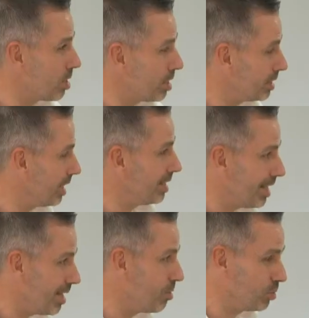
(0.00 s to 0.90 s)
the
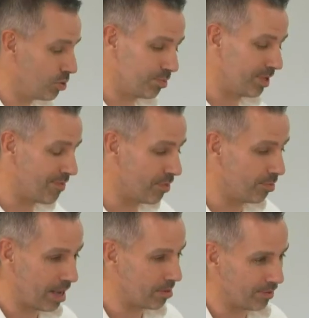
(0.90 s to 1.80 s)
CTO, so different
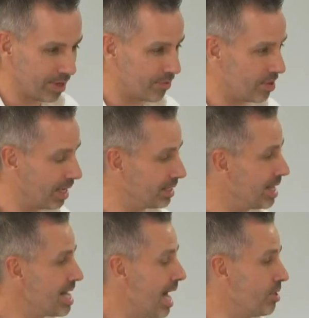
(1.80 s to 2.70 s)
people have different needs.
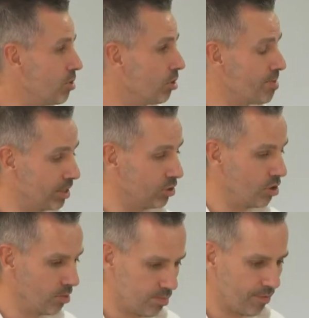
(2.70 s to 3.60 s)
And you got to make sure
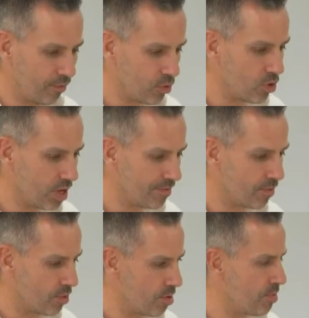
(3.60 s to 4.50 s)
that before you leave the
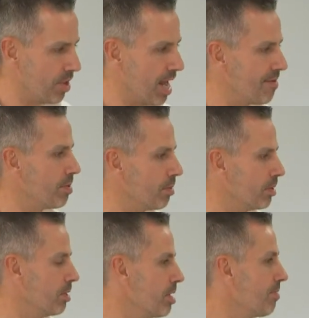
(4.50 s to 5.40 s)
room that
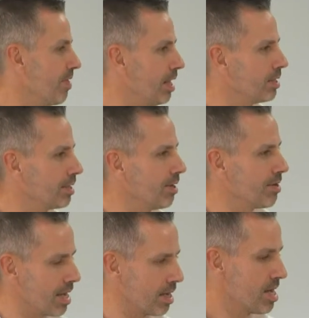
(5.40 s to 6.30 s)
everyone feels, oh
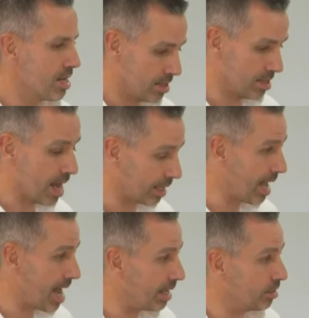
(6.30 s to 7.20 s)
yeah, that
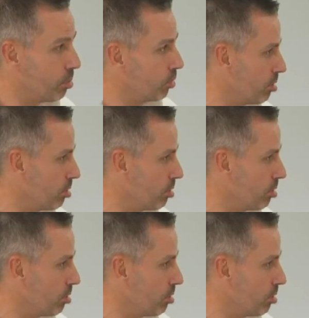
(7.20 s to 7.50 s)
guy spoke to